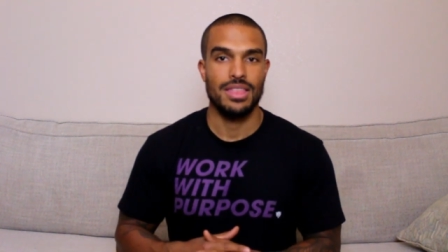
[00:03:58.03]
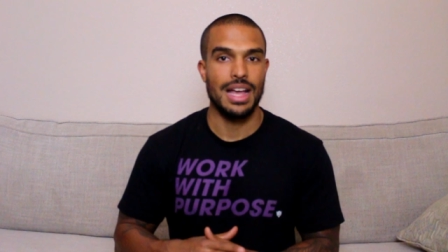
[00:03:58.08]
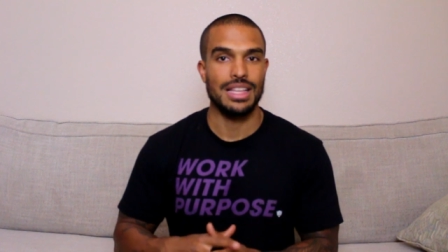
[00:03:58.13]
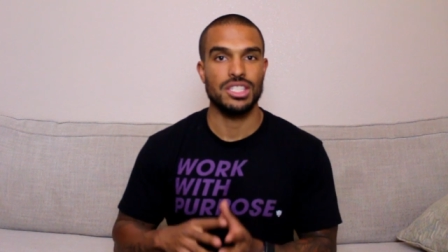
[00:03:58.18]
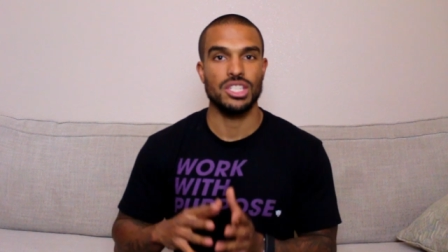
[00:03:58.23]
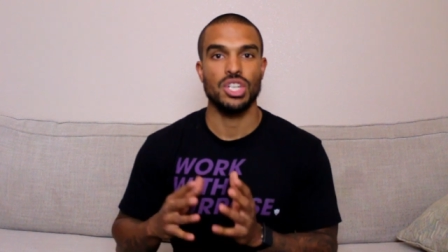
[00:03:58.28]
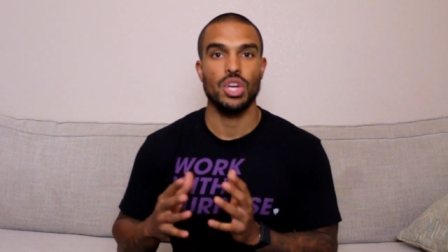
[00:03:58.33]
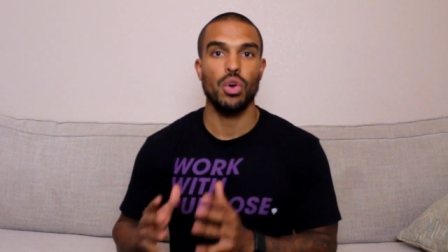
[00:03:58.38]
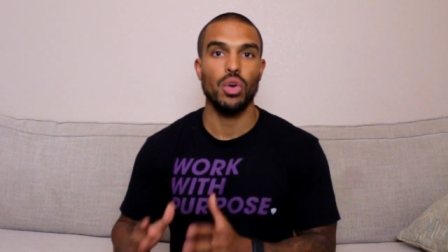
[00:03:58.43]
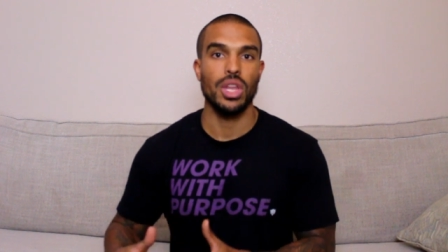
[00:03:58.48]

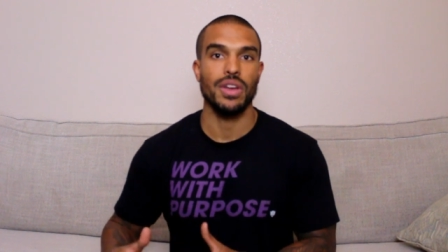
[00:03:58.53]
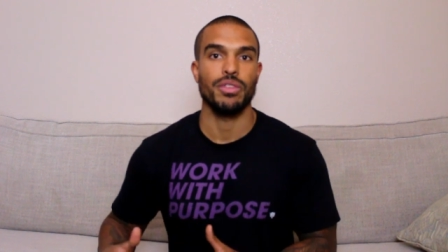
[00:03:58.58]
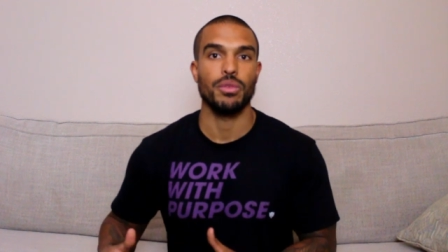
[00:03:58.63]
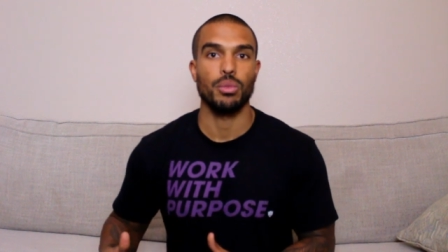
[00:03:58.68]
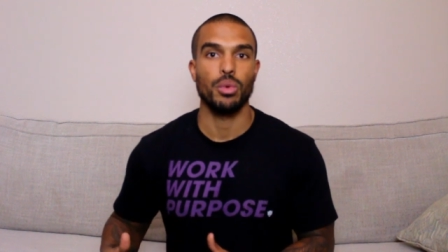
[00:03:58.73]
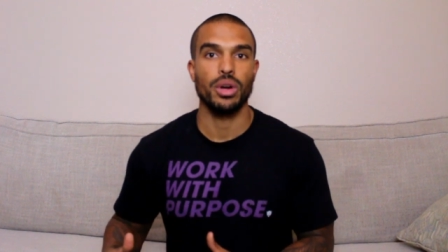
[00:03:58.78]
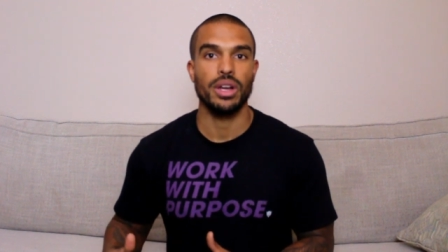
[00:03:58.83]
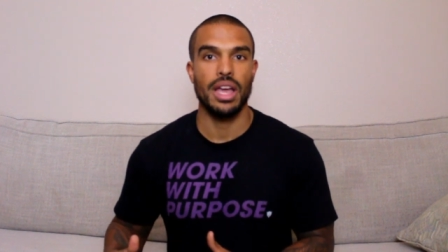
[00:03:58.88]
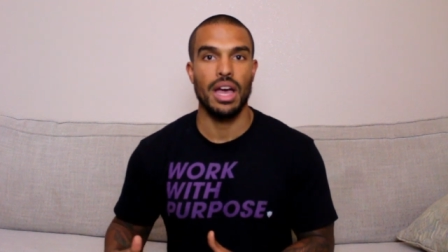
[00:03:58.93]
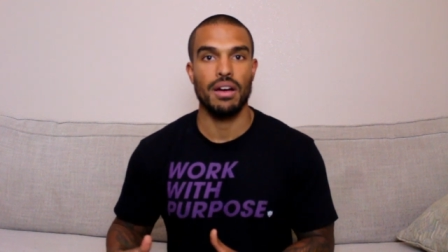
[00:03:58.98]
That's a totally
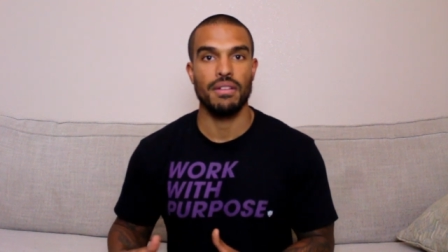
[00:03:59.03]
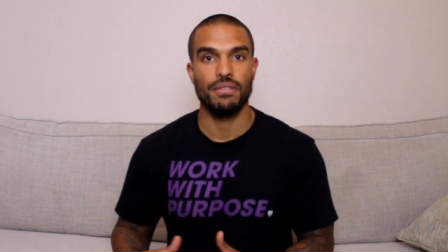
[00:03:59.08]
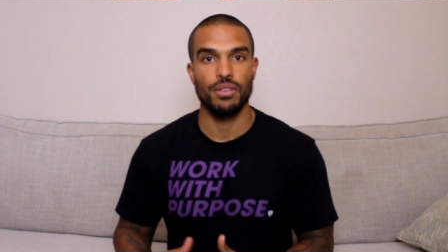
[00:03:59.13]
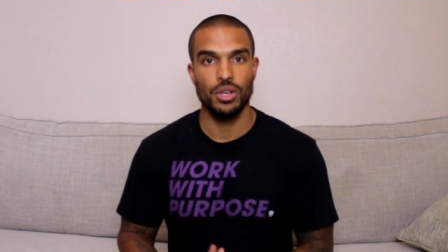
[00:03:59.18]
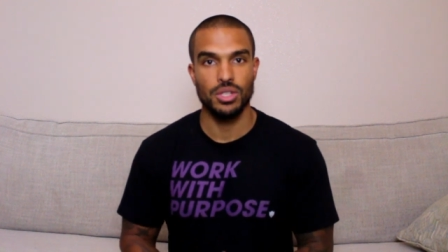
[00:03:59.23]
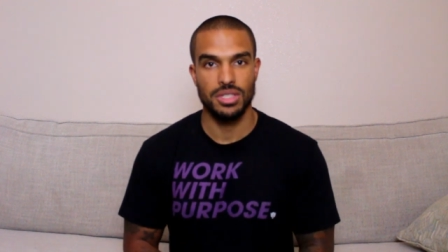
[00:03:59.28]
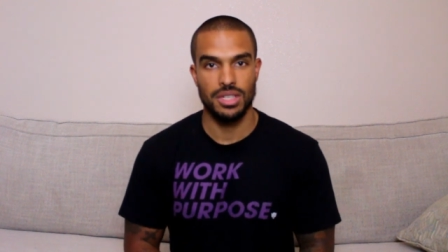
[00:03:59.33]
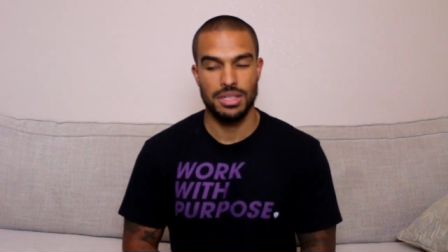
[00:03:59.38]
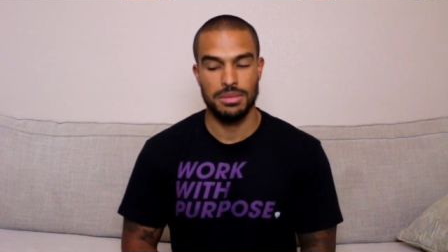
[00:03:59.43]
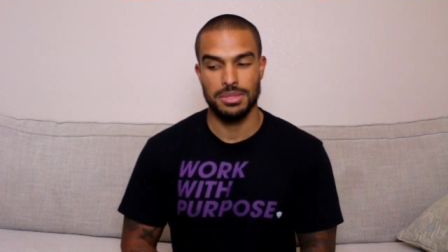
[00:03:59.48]
different workout
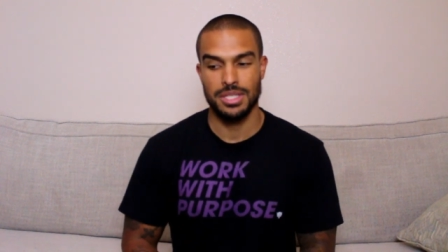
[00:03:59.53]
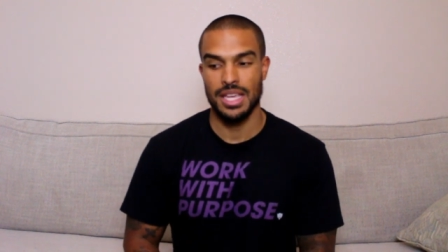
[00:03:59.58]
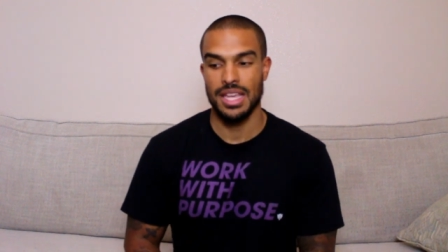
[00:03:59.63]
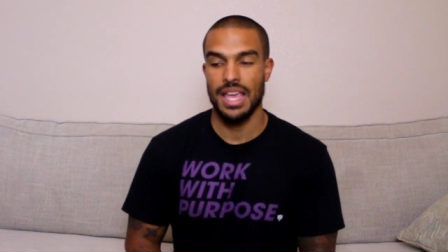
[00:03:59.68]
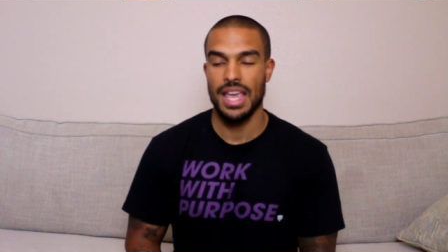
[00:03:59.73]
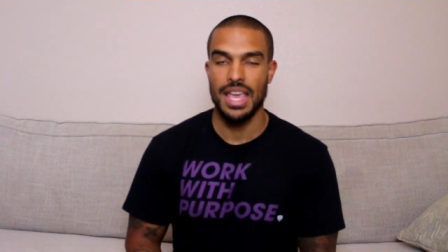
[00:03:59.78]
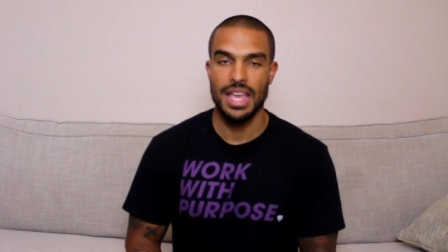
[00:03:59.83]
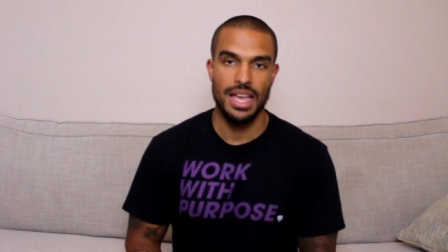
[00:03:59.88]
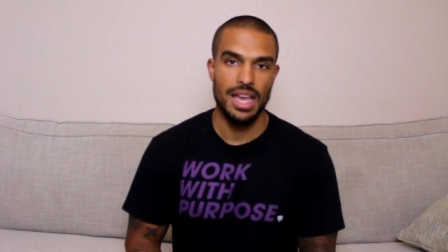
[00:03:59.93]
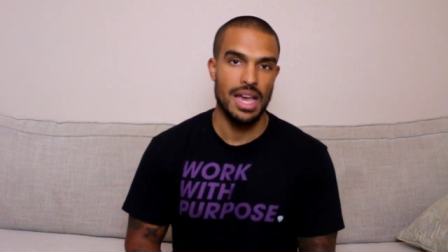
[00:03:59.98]
versus
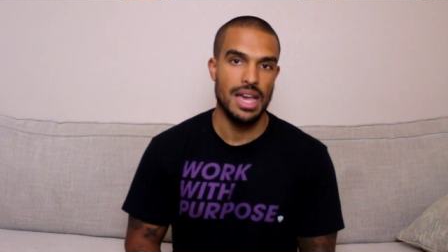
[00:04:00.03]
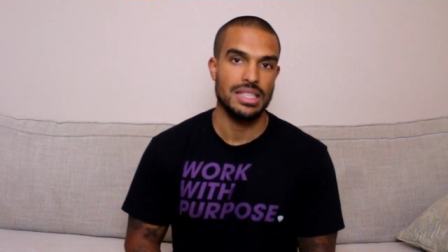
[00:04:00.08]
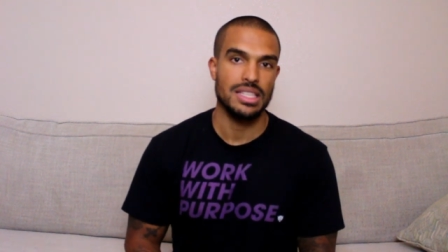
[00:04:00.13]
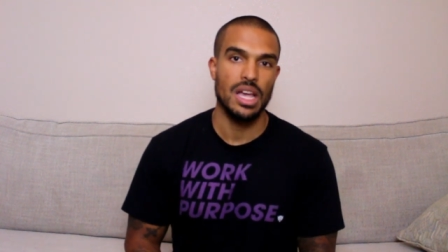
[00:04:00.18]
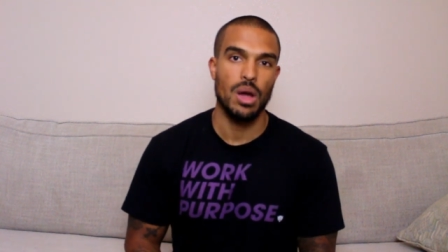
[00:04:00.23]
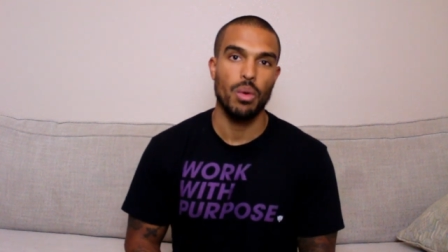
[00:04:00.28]
saying, hey guys,